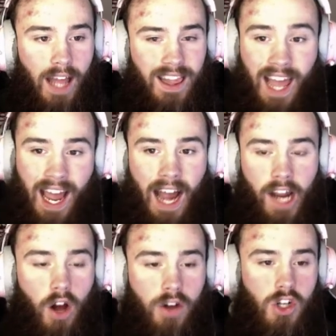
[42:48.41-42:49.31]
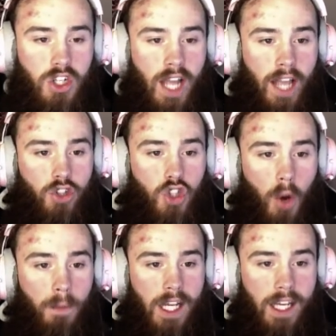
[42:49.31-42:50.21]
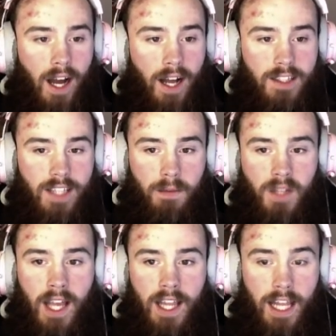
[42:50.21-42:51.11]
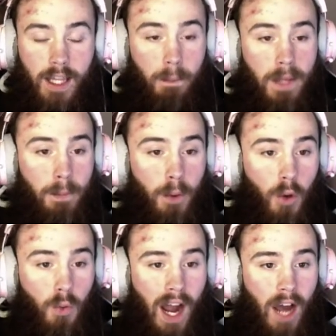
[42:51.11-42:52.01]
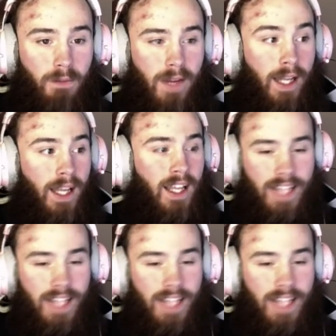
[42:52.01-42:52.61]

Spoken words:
That I understand so many concepts that the people around me,